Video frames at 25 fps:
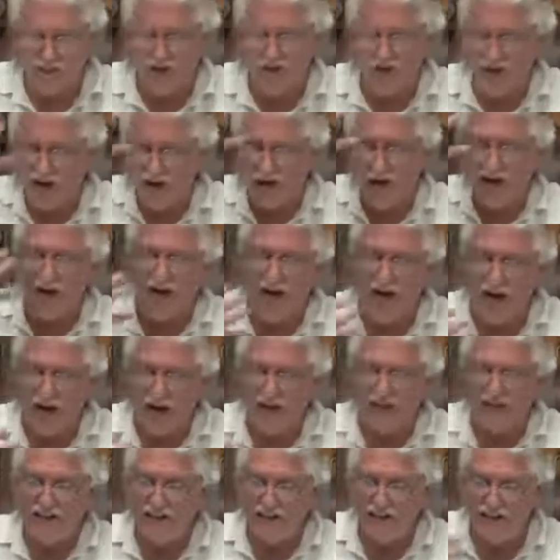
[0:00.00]
Drain your
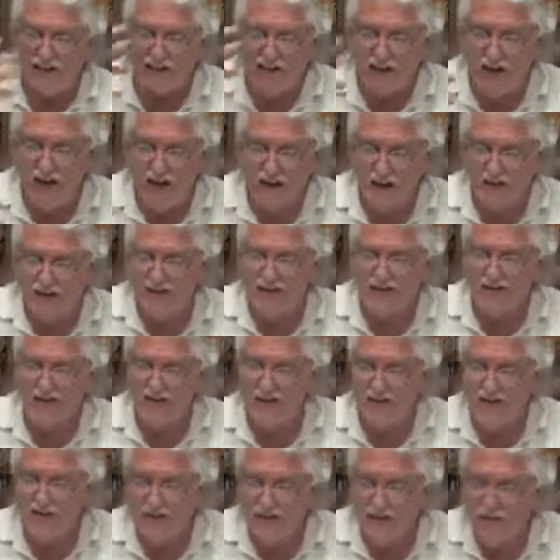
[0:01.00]
head, get your sinuses
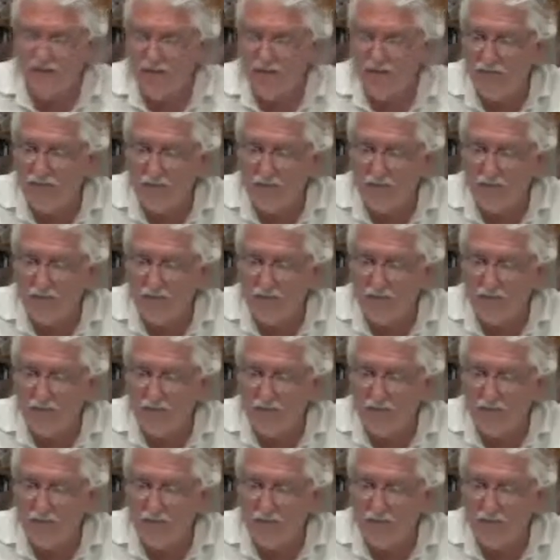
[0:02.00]
clean.